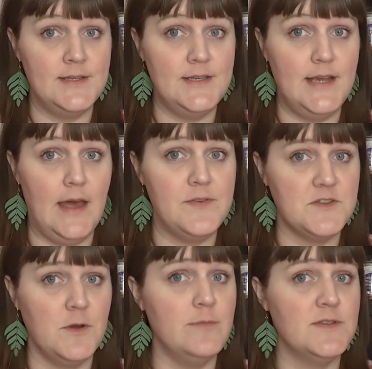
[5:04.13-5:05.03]
to death,
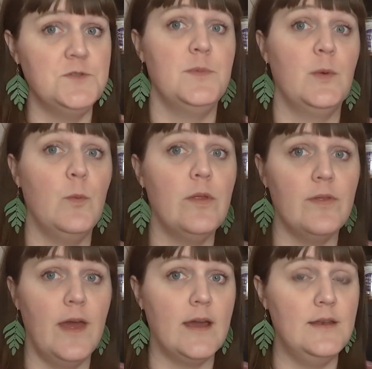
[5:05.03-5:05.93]
so I'm assuming with
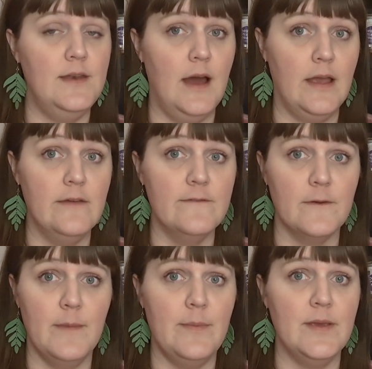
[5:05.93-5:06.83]
like a knife or
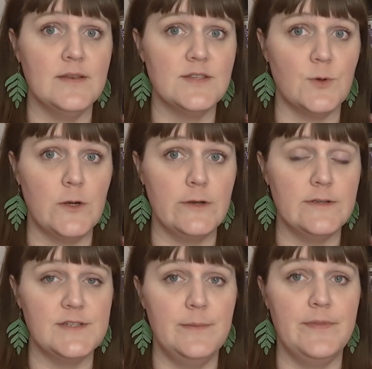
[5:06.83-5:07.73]
maybe a sword or
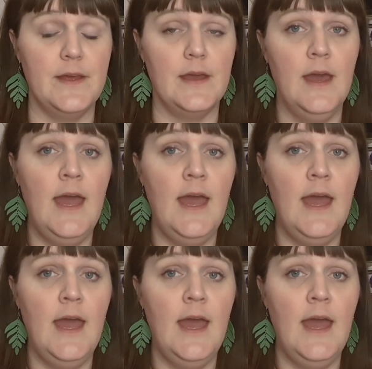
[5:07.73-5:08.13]
something,